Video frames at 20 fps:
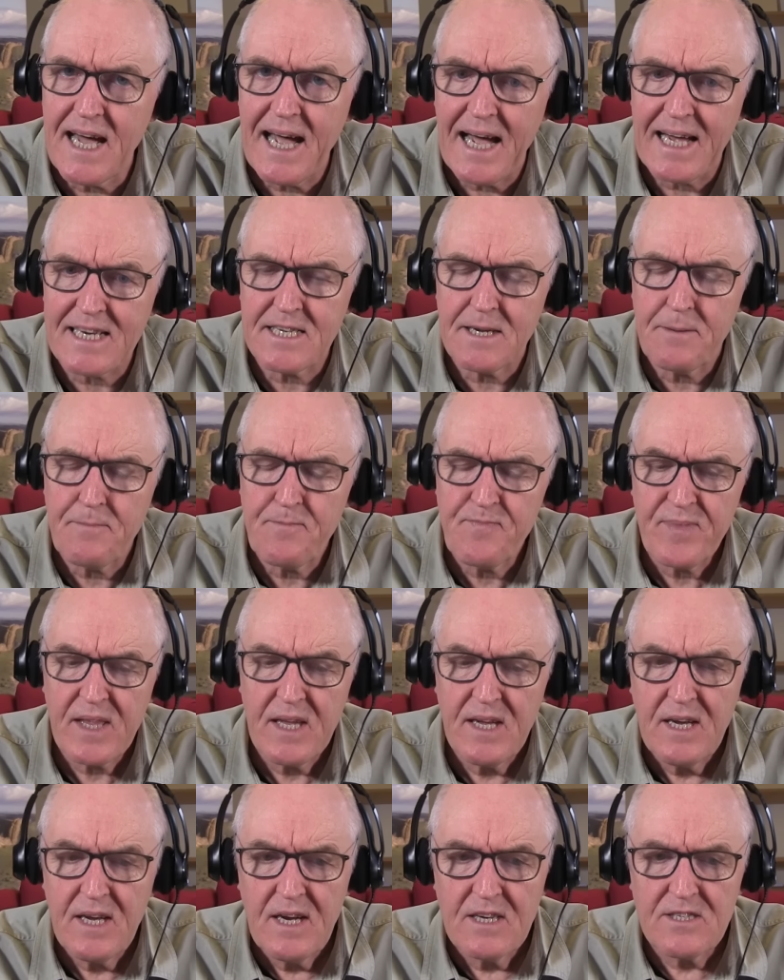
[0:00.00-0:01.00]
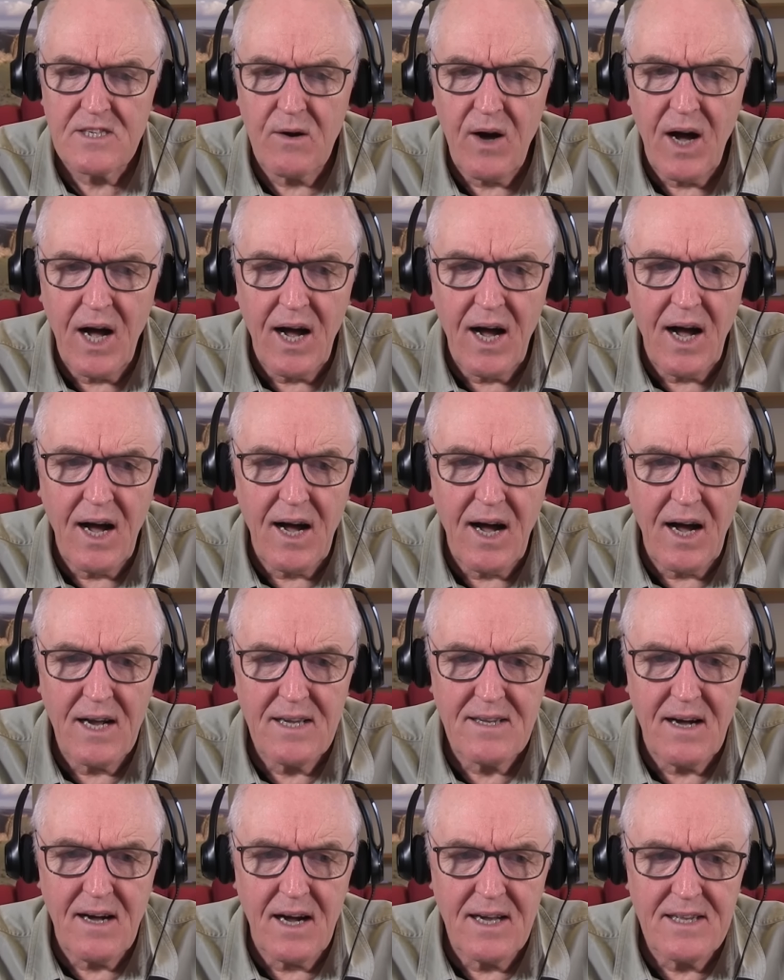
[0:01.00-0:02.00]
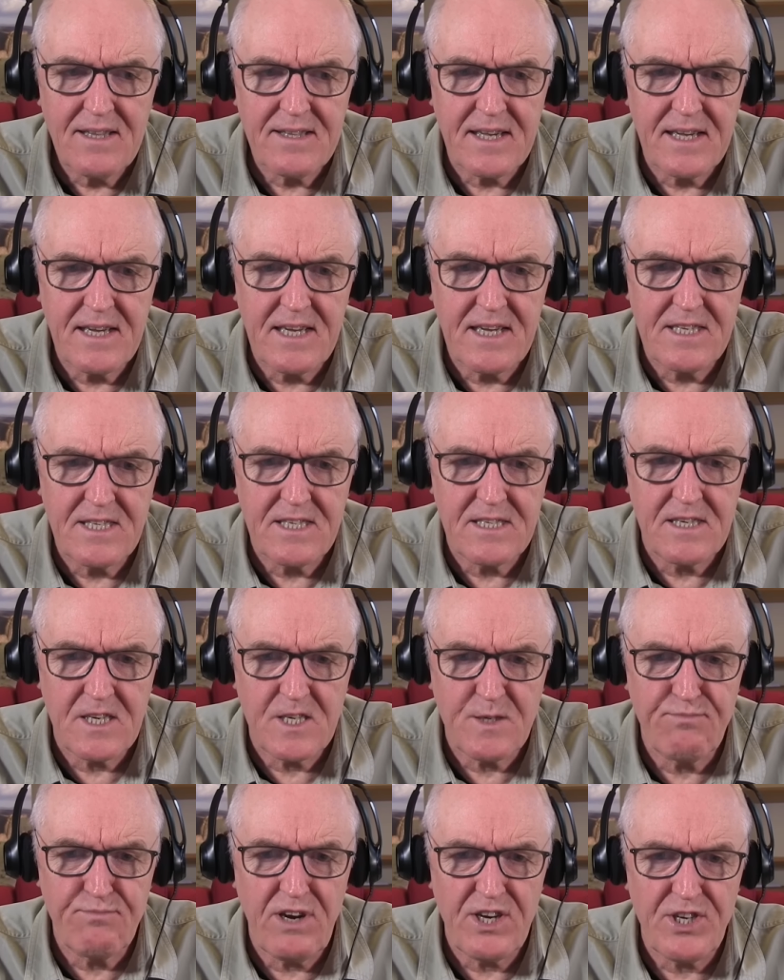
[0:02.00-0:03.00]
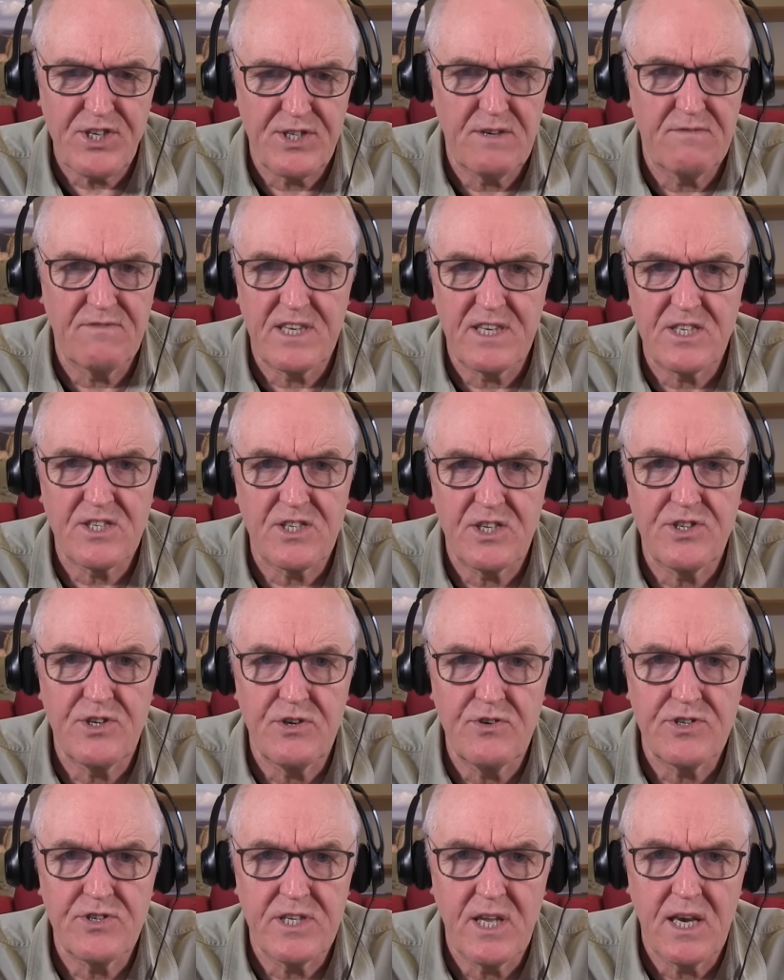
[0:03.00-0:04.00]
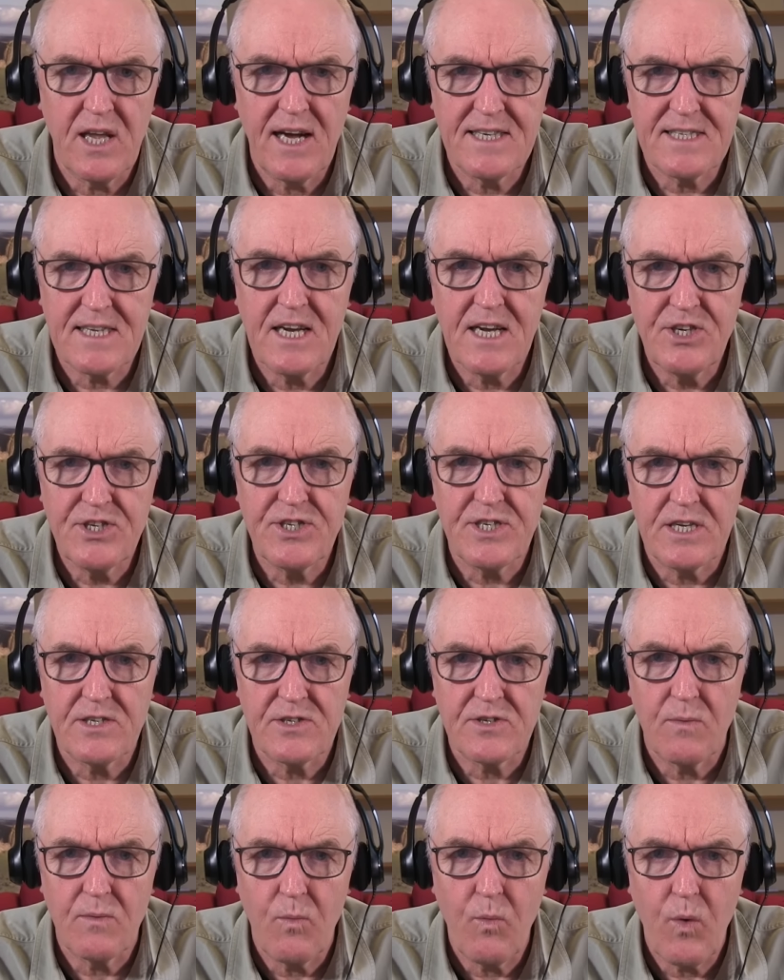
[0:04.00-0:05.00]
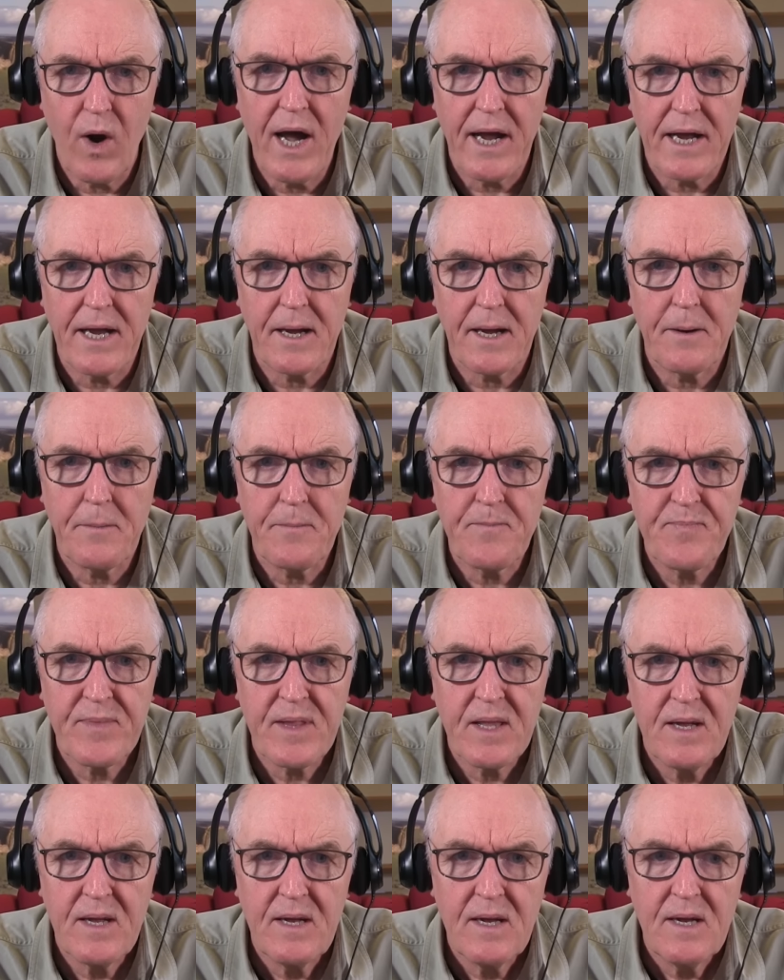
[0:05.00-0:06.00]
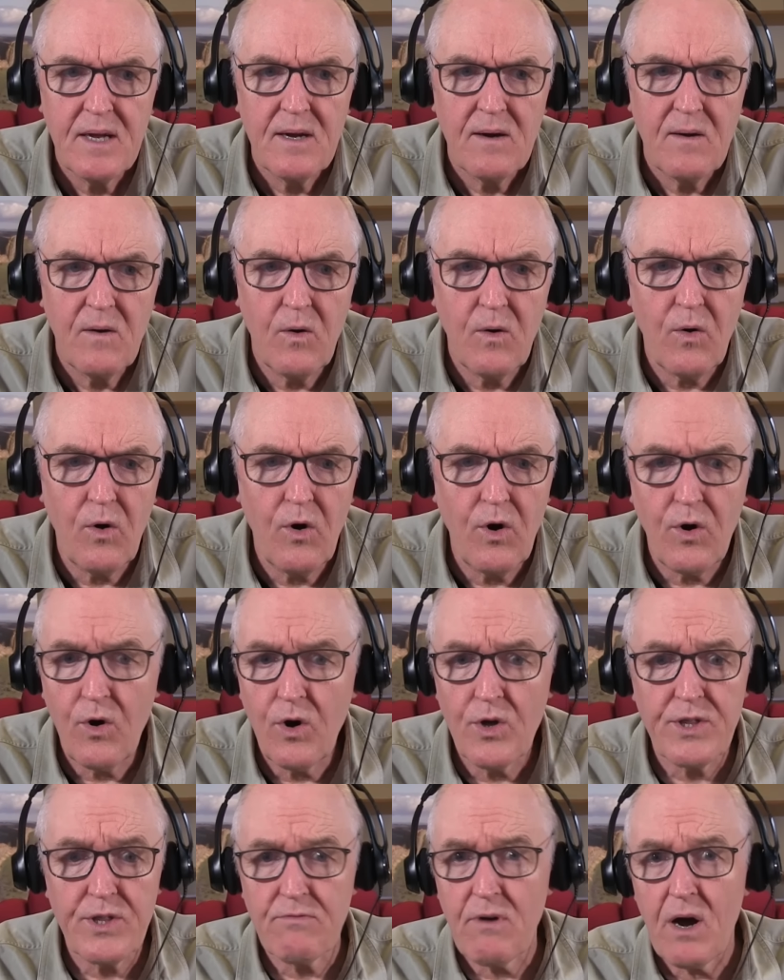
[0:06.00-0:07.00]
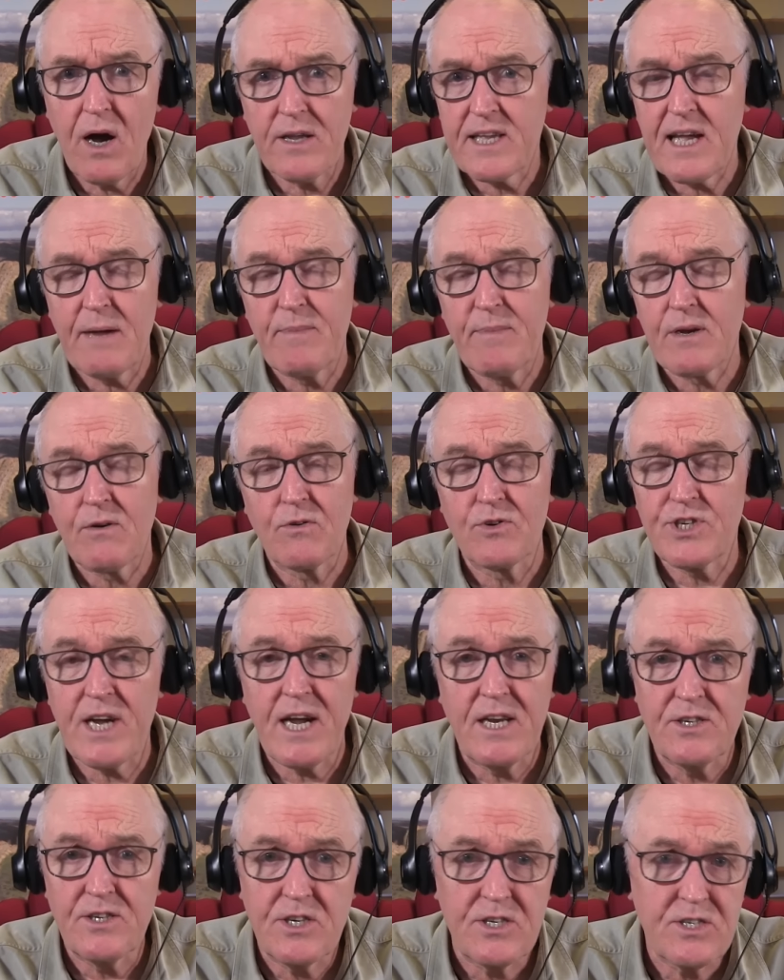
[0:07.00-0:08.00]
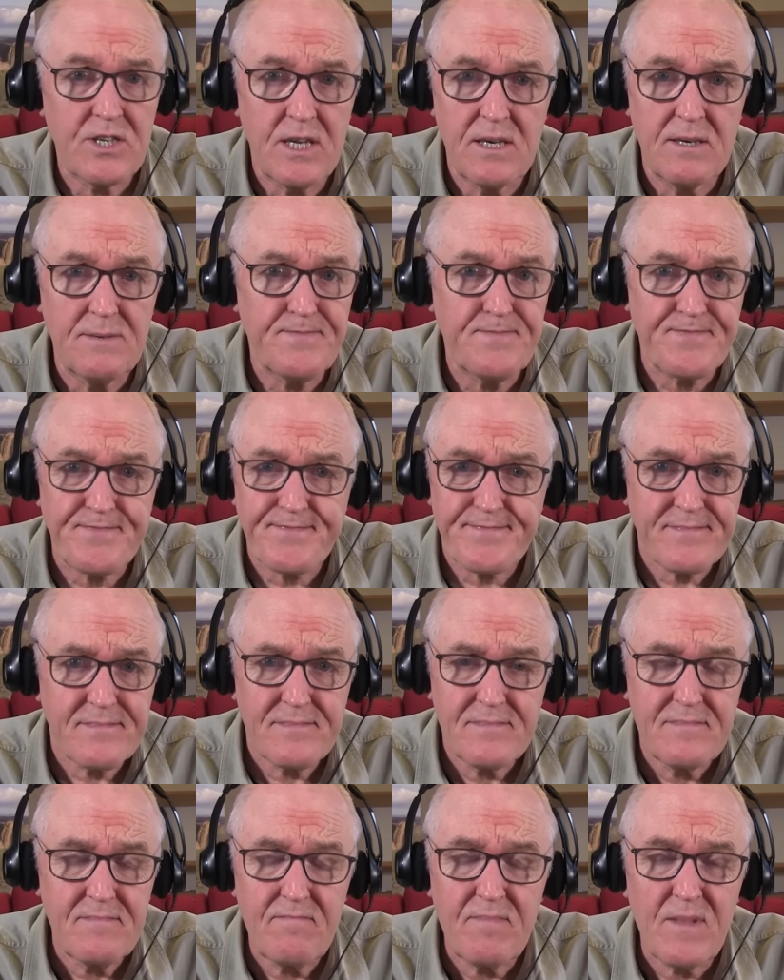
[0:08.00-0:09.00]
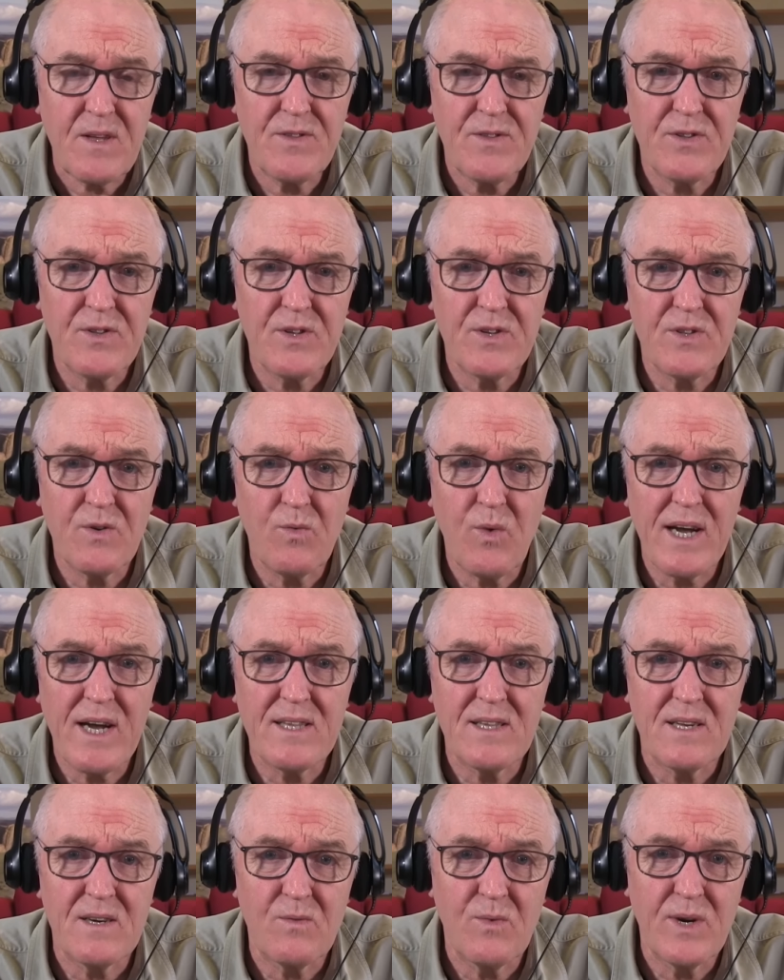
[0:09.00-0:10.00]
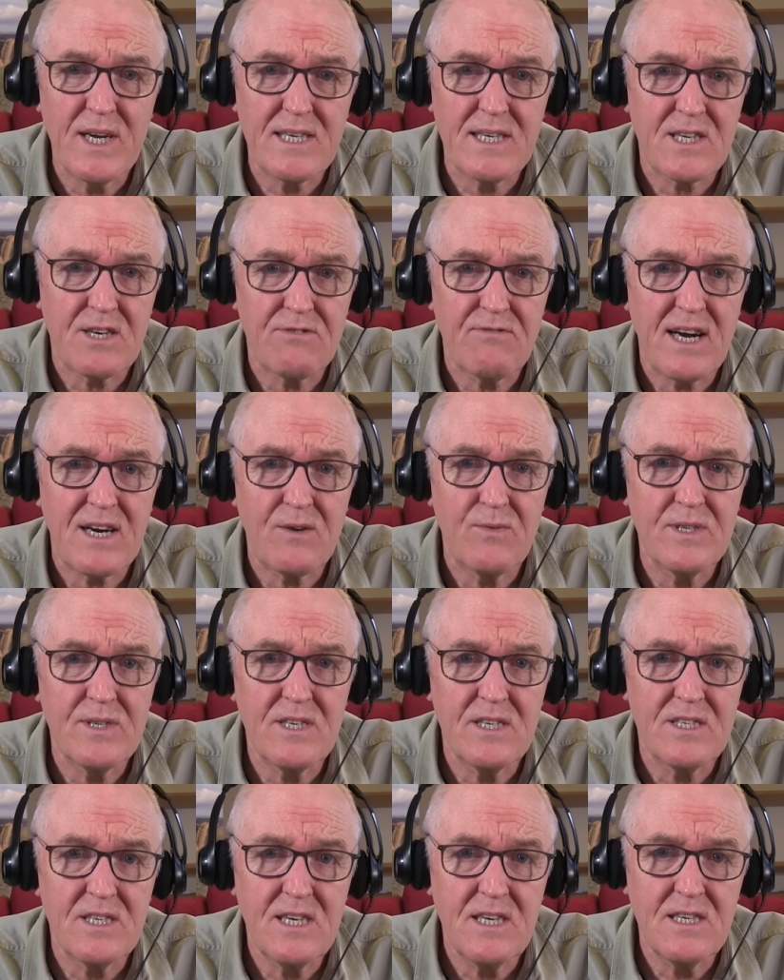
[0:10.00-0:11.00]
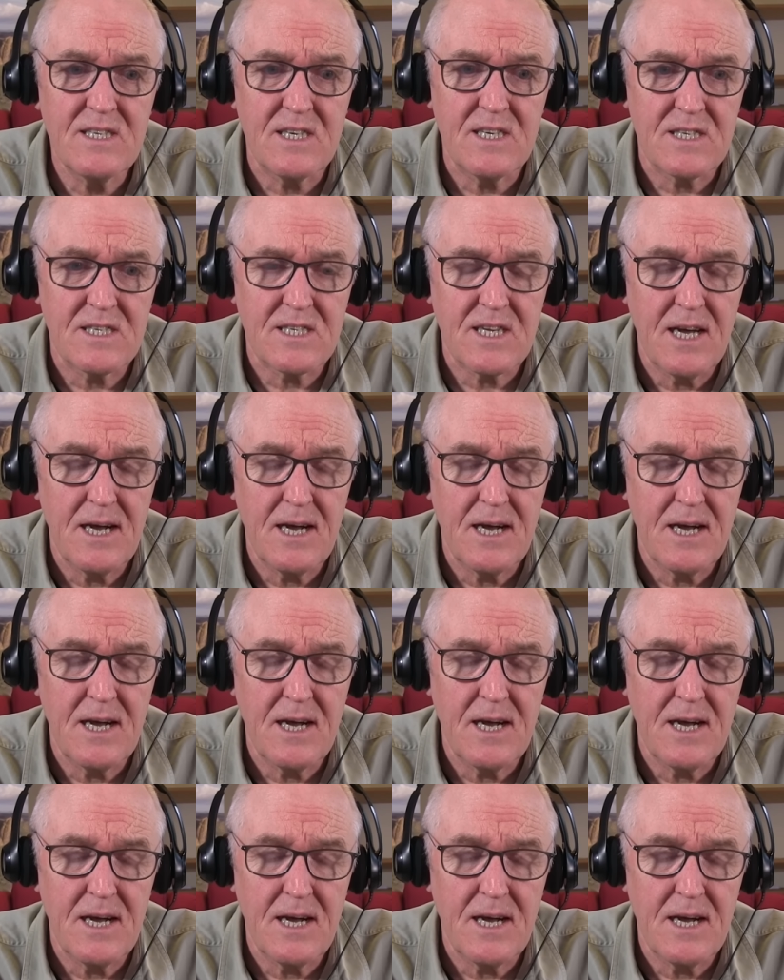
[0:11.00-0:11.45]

that. So okay. I, I, I think it's an expression of institutionalization in some way, or, or there are chemical changes in the, the, the way that we interact with diseases.